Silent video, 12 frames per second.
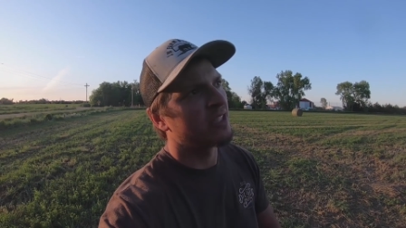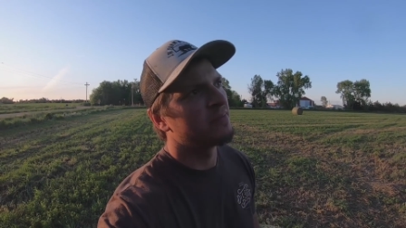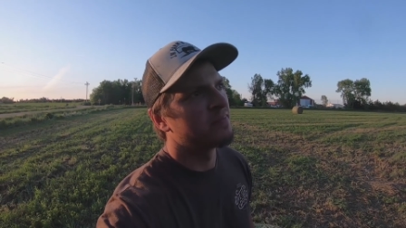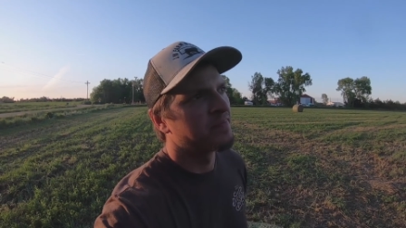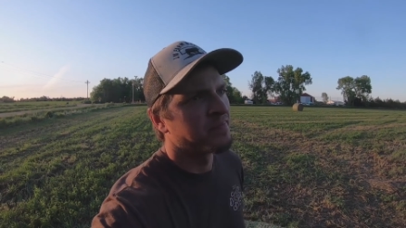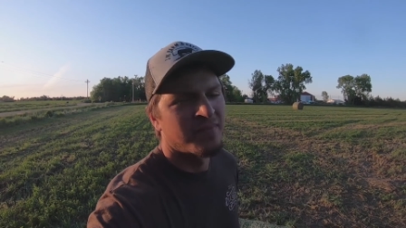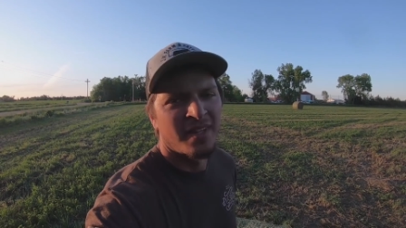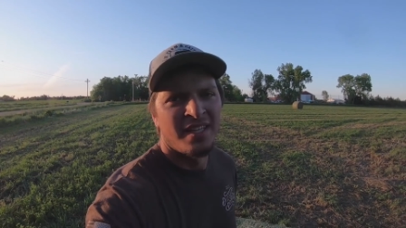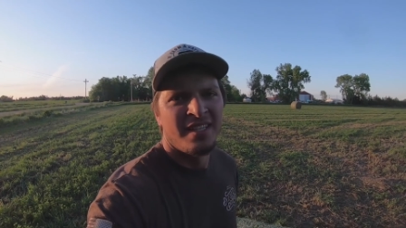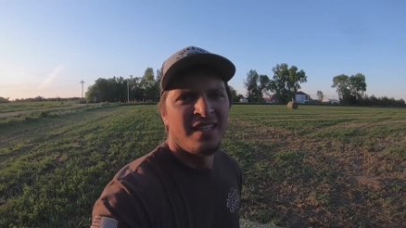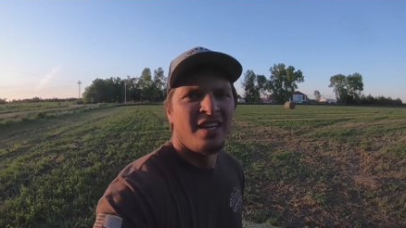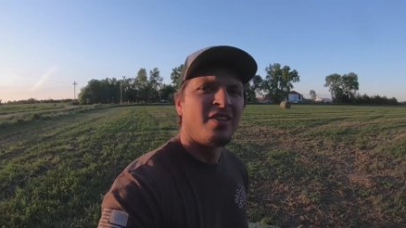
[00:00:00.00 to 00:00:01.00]
So
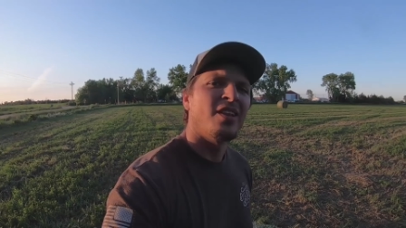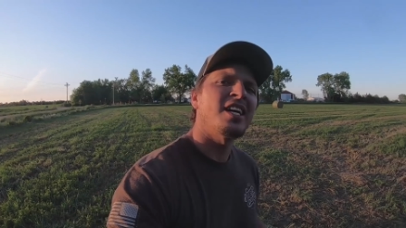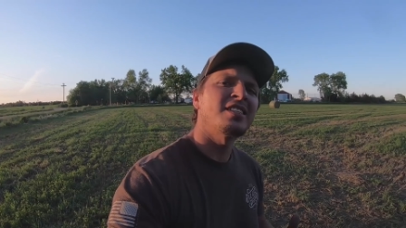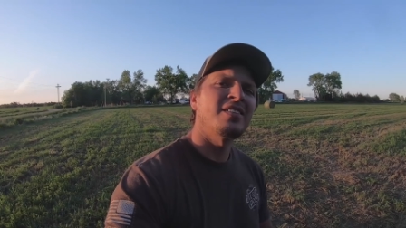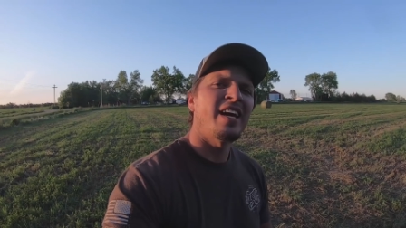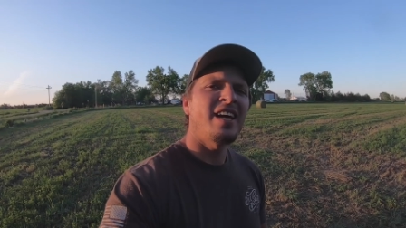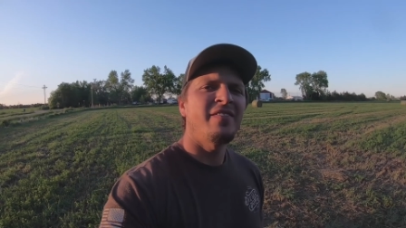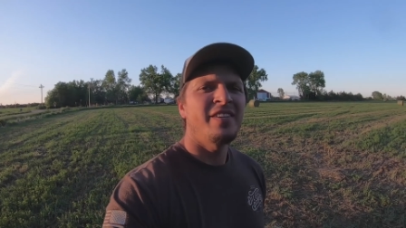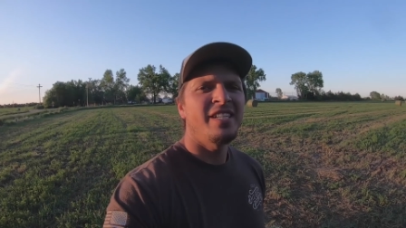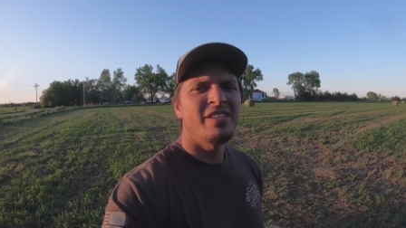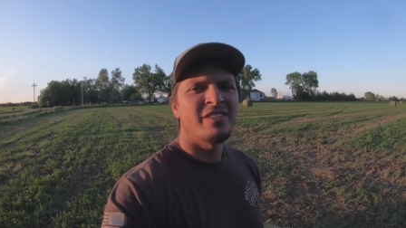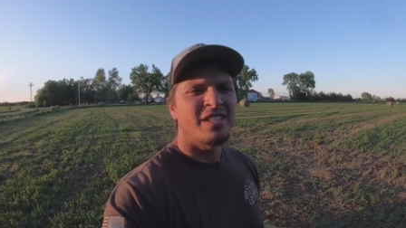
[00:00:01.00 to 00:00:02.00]
lots of hay
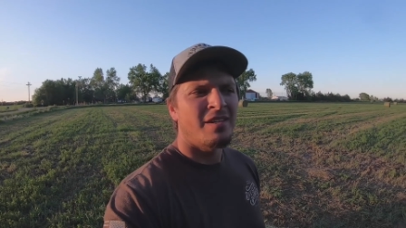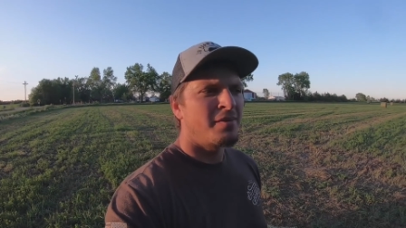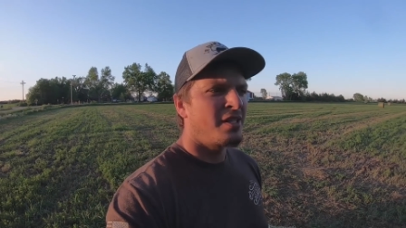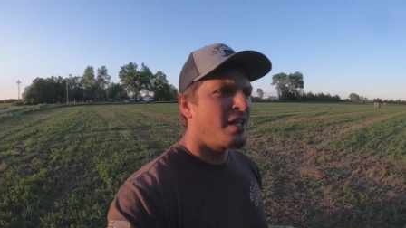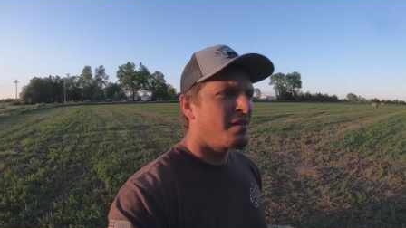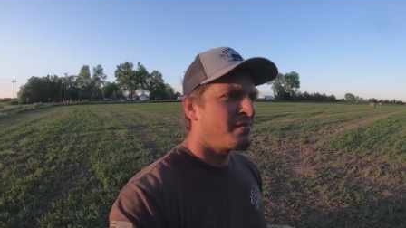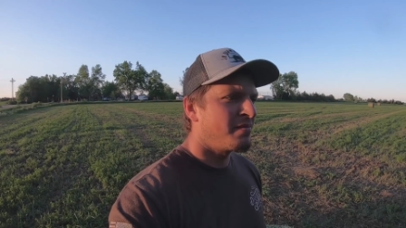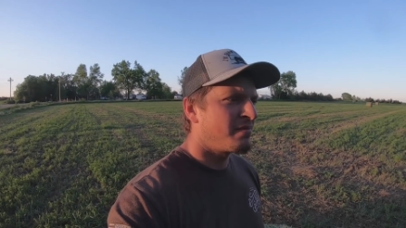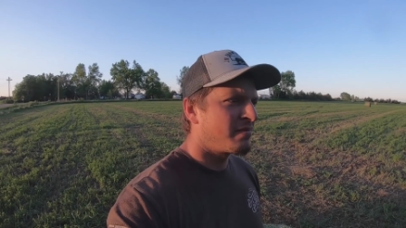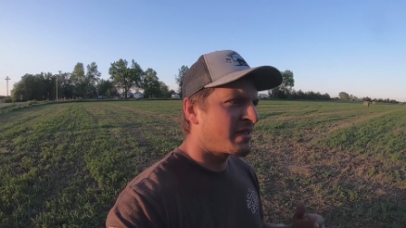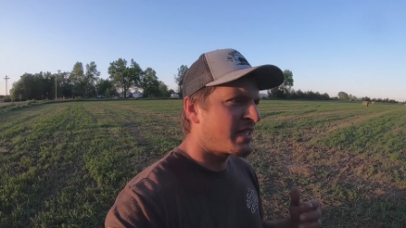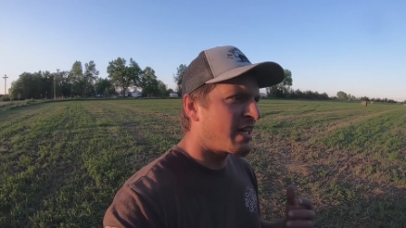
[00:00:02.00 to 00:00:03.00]
videos coming up.
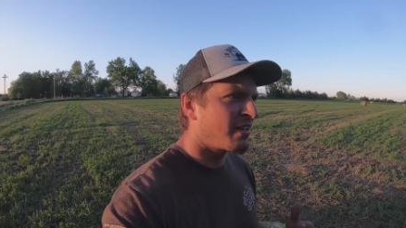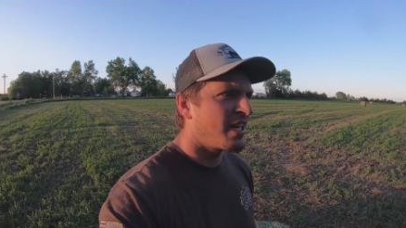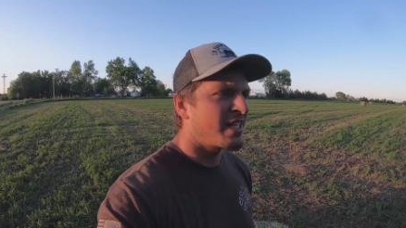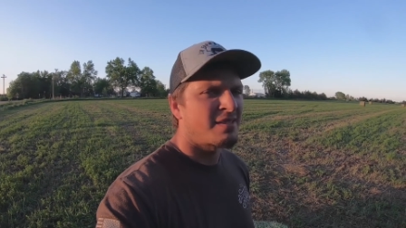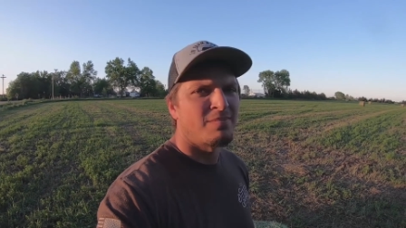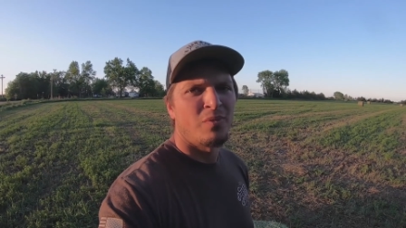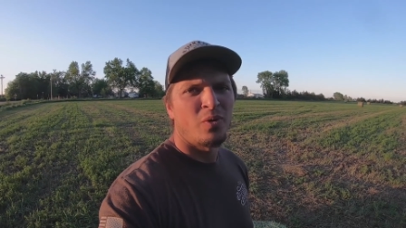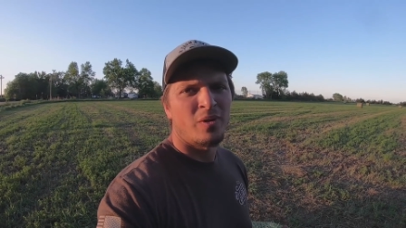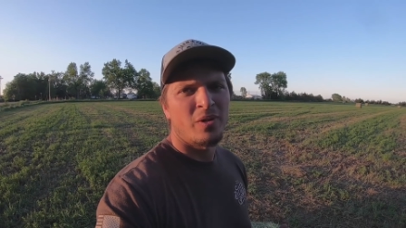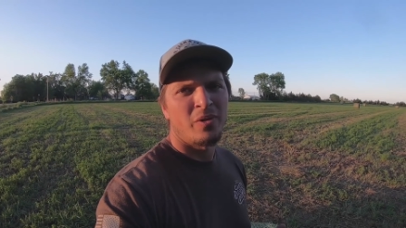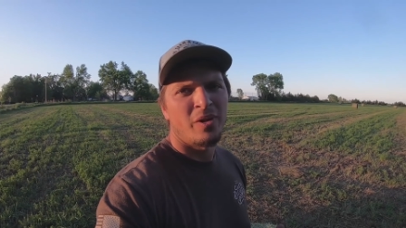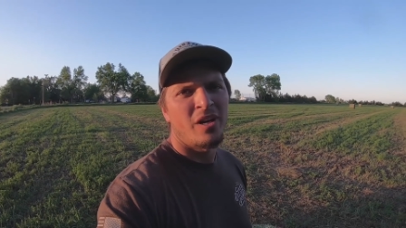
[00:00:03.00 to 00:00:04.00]
Got lots
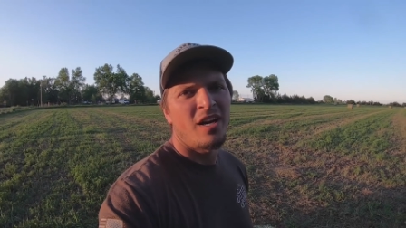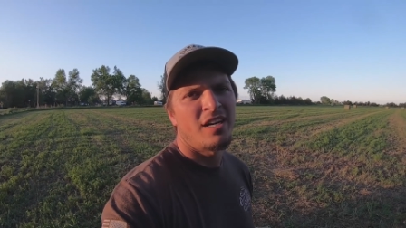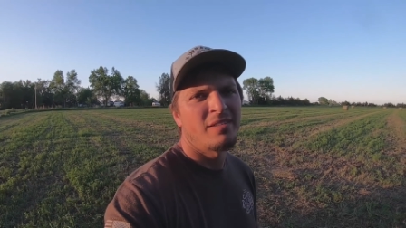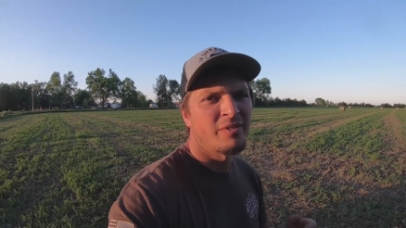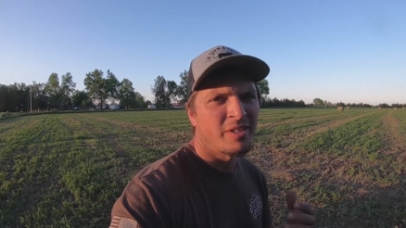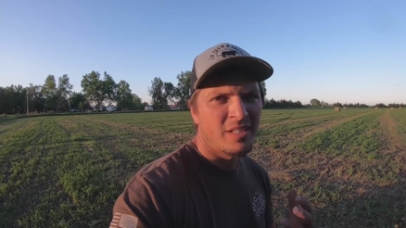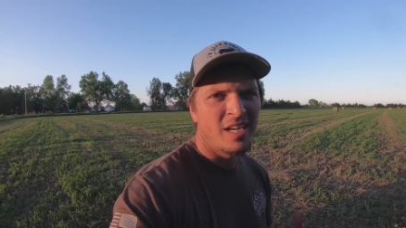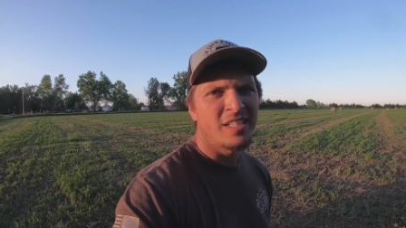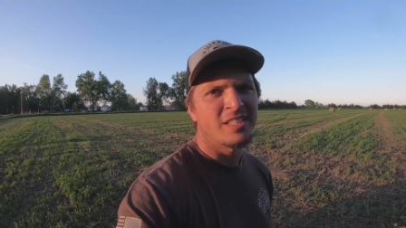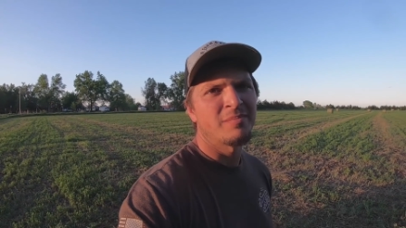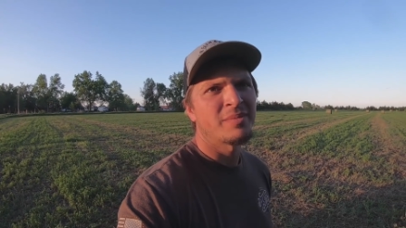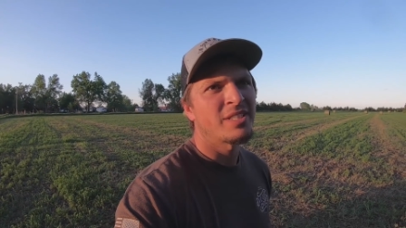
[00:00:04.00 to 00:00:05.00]
more going on with the
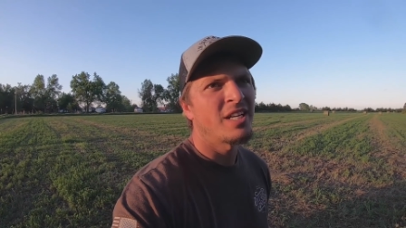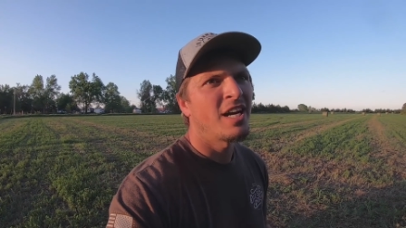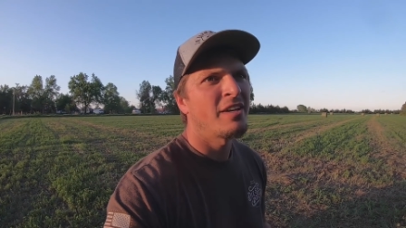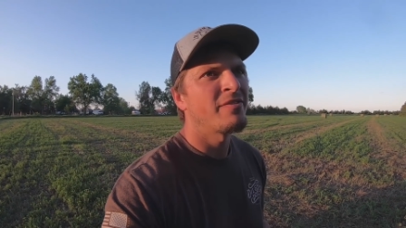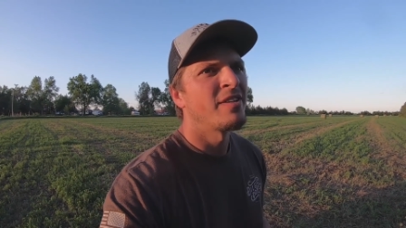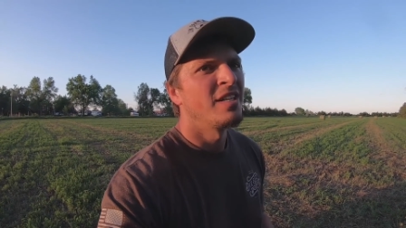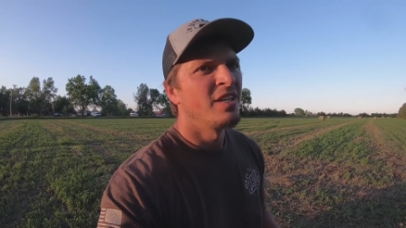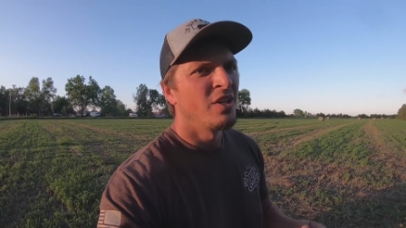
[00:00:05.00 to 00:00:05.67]
custom stuff.